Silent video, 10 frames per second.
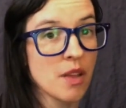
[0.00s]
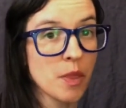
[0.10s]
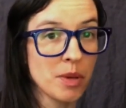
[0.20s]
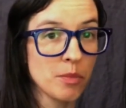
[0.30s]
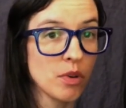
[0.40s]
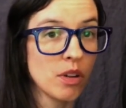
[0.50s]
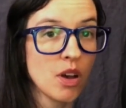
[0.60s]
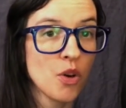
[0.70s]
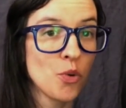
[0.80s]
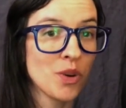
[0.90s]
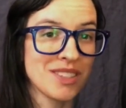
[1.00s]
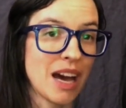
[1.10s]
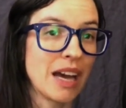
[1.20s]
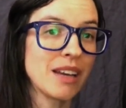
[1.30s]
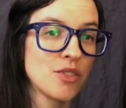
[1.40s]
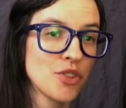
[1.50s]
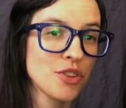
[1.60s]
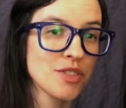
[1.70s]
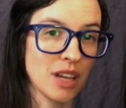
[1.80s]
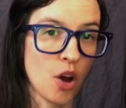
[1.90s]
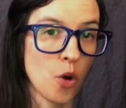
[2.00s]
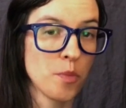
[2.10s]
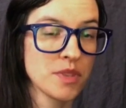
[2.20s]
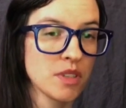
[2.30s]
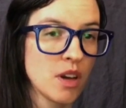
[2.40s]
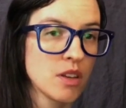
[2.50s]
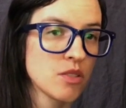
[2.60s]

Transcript: the people who are dying in nursing homes.